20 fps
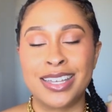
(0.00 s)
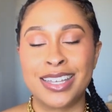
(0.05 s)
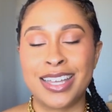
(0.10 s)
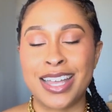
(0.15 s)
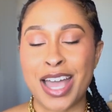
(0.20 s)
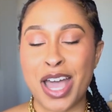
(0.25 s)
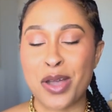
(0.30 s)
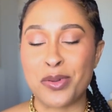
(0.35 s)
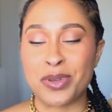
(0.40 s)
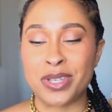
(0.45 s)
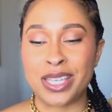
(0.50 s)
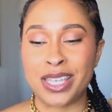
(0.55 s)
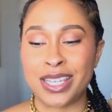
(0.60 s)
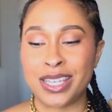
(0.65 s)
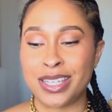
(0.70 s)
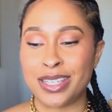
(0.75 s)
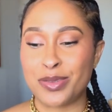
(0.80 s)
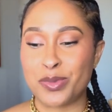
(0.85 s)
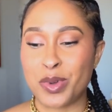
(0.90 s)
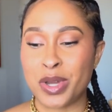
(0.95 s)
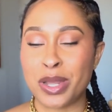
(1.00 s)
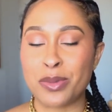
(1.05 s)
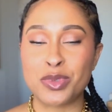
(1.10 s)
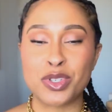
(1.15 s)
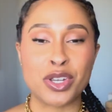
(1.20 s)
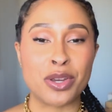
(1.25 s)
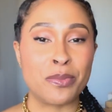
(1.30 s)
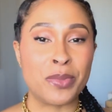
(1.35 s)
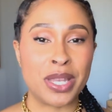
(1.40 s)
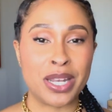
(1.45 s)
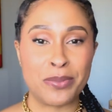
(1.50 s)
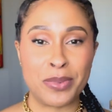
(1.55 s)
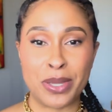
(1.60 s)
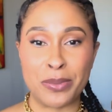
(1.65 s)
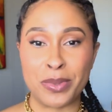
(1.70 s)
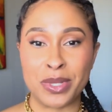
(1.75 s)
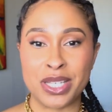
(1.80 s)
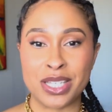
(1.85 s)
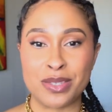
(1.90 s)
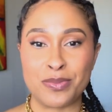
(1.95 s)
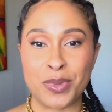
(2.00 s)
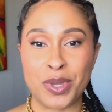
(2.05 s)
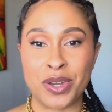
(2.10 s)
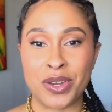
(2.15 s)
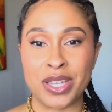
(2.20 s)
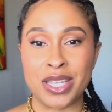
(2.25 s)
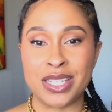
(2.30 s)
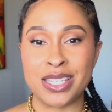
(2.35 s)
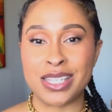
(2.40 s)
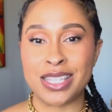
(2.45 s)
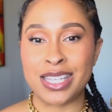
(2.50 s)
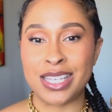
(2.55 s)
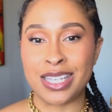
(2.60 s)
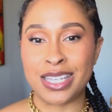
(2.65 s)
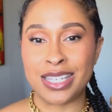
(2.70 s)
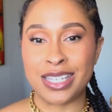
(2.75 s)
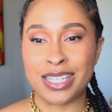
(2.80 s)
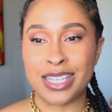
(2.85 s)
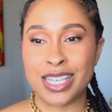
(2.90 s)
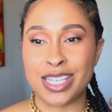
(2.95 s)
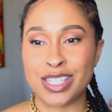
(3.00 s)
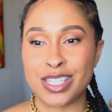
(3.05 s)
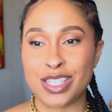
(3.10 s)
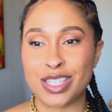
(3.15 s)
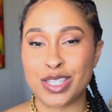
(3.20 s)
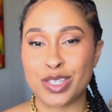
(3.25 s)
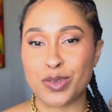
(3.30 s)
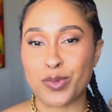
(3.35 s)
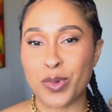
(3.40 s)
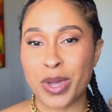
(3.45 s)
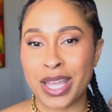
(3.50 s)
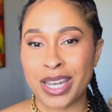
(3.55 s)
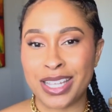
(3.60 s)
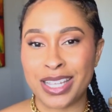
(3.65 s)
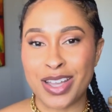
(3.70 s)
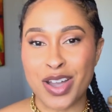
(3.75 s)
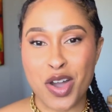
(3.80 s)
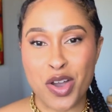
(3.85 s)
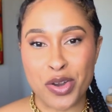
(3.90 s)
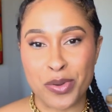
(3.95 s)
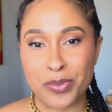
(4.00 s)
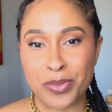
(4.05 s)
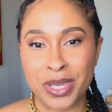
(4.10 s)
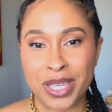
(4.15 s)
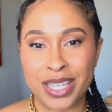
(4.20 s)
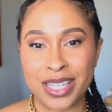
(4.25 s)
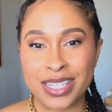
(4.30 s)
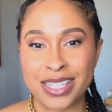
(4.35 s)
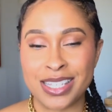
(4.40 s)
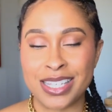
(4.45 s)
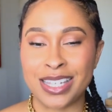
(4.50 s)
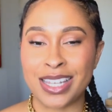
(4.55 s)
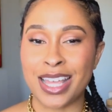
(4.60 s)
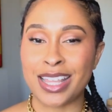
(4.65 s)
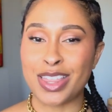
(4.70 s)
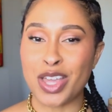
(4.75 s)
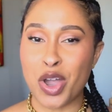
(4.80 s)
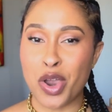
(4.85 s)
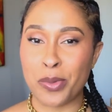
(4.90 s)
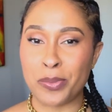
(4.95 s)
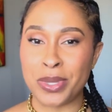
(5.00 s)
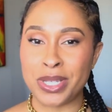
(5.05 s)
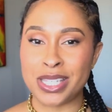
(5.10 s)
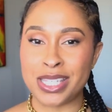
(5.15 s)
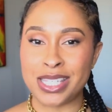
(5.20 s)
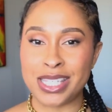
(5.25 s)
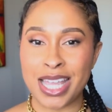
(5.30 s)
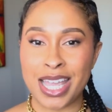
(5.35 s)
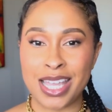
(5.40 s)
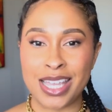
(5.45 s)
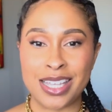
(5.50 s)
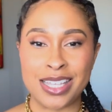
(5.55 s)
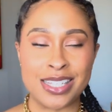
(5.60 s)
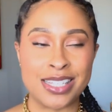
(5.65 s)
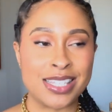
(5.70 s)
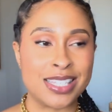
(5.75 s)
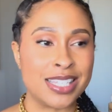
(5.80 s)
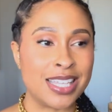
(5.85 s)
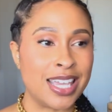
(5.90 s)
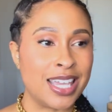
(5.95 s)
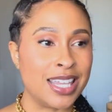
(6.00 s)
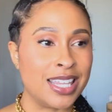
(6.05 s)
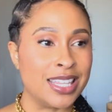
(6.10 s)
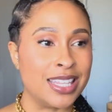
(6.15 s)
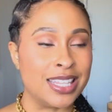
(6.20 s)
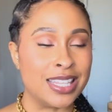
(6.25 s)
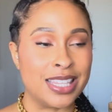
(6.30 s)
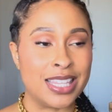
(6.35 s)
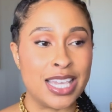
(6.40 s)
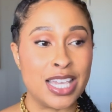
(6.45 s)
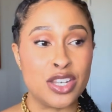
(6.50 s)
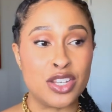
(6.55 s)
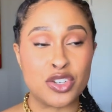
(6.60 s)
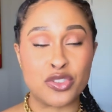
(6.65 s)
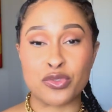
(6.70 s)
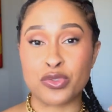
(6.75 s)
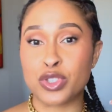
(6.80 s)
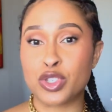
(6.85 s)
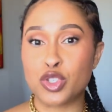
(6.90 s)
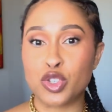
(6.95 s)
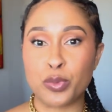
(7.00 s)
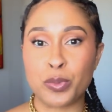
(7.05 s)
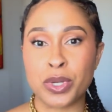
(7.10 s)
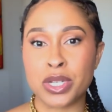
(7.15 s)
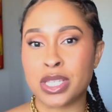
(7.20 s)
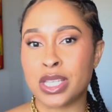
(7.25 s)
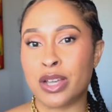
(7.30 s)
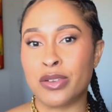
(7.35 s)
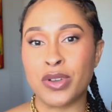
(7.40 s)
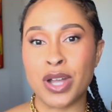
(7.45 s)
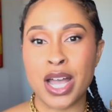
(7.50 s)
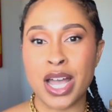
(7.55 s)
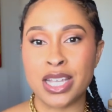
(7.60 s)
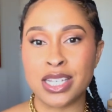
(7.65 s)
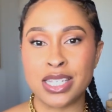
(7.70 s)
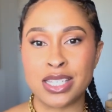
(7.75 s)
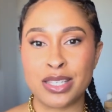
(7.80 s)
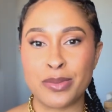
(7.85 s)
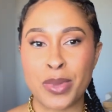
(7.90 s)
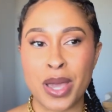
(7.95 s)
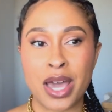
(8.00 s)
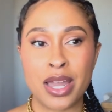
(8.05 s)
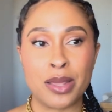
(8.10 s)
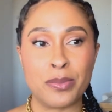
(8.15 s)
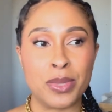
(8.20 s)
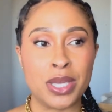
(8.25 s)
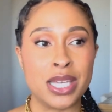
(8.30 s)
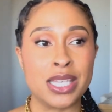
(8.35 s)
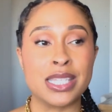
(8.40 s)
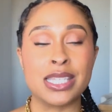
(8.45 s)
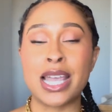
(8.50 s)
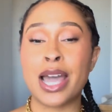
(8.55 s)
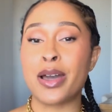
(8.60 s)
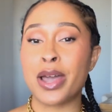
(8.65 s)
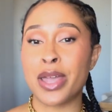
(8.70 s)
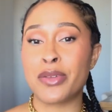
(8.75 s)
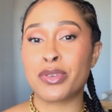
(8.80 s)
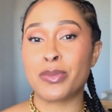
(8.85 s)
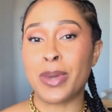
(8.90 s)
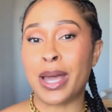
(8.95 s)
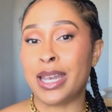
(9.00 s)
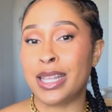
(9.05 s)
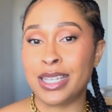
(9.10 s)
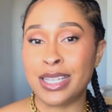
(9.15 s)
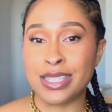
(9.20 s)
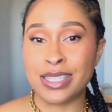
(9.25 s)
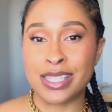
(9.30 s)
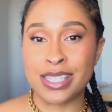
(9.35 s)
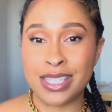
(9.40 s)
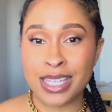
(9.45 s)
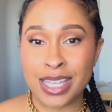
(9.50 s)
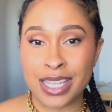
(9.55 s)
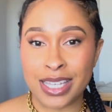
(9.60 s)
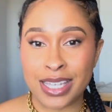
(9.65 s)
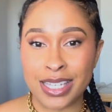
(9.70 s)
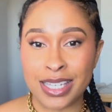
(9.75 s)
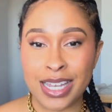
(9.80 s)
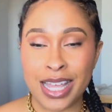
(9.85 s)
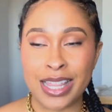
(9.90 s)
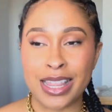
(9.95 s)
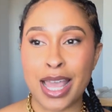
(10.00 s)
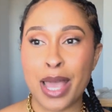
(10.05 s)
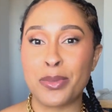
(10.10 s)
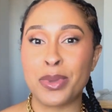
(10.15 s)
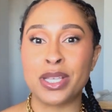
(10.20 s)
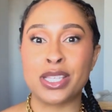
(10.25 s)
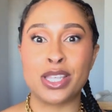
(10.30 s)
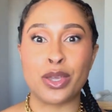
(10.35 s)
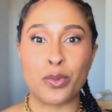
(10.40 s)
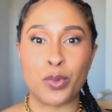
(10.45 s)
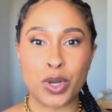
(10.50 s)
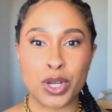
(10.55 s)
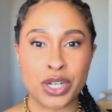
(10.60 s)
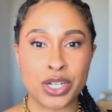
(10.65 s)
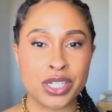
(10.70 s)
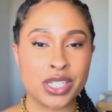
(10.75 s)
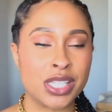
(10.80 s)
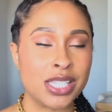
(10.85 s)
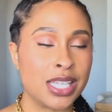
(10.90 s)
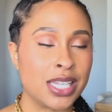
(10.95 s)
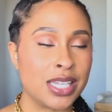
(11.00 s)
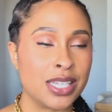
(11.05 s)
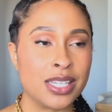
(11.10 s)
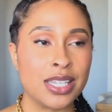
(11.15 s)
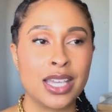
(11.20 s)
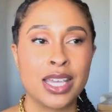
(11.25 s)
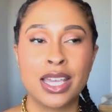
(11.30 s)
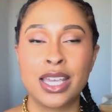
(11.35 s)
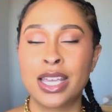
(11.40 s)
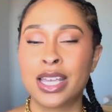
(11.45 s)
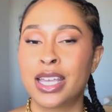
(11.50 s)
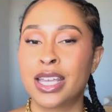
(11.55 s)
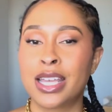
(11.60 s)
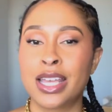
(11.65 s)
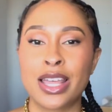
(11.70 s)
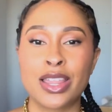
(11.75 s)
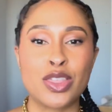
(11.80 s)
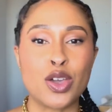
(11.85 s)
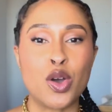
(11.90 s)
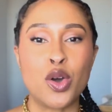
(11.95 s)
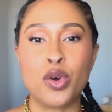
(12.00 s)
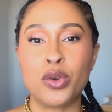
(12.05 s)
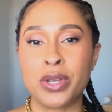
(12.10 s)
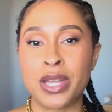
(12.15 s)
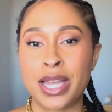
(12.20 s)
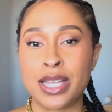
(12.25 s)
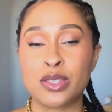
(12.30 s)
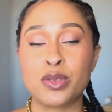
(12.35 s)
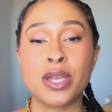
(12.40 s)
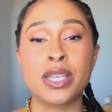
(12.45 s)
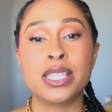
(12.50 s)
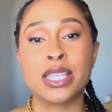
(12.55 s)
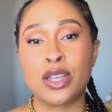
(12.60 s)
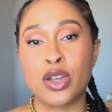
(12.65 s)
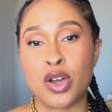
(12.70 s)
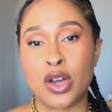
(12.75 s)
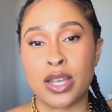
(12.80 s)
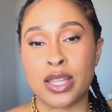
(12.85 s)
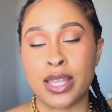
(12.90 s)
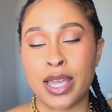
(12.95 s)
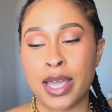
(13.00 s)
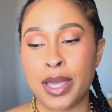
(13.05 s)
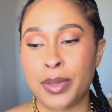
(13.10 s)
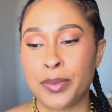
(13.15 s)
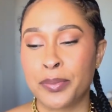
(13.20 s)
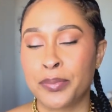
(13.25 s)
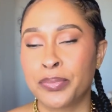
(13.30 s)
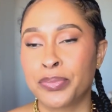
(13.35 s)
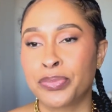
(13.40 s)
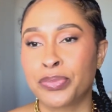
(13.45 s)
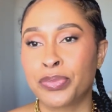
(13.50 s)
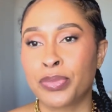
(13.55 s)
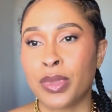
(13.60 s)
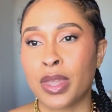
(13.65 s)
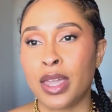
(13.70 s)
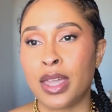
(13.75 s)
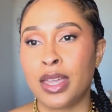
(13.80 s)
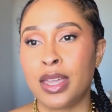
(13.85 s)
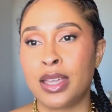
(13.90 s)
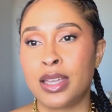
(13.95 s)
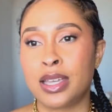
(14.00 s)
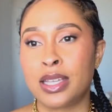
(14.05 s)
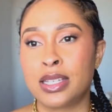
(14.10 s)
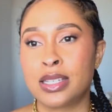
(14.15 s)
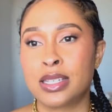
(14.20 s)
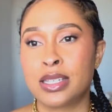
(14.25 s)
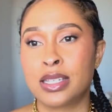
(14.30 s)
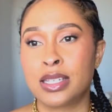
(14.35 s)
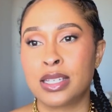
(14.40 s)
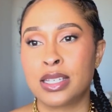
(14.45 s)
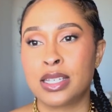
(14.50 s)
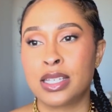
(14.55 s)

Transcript: I would get what I'm sure many people experience, the sweaty armpits and like the armpit stains. And then you're super self-conscious about it because now everybody can see it and that makes it worse and the whole nine. So I used to get all of that. And